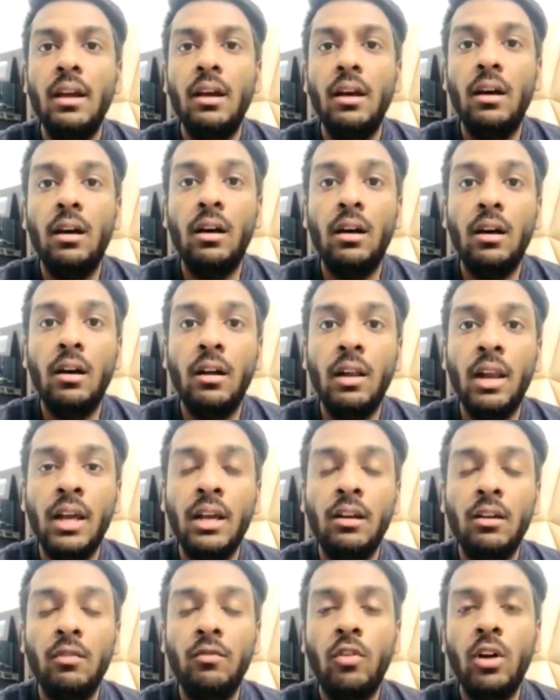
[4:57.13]

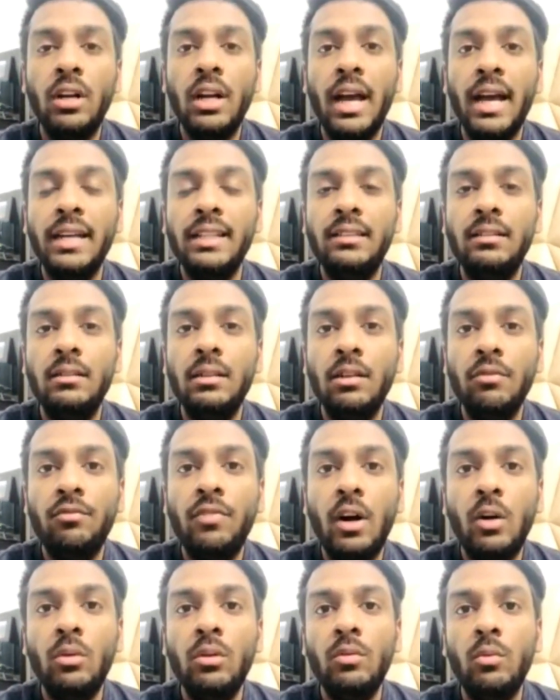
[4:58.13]
Like what I
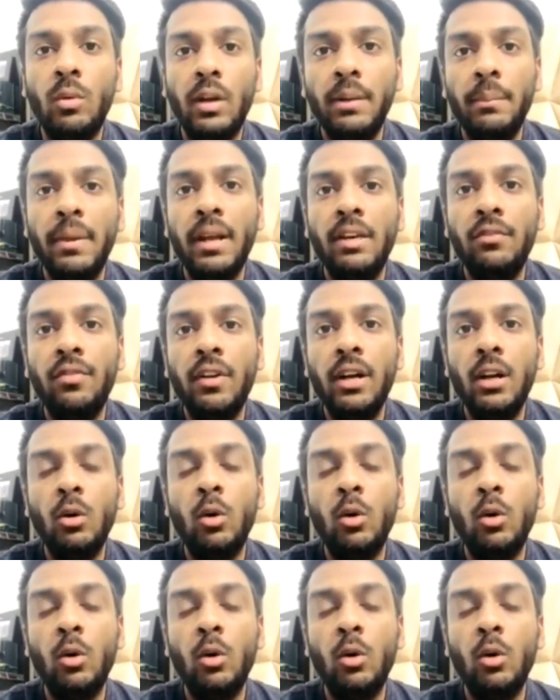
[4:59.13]
found one benefit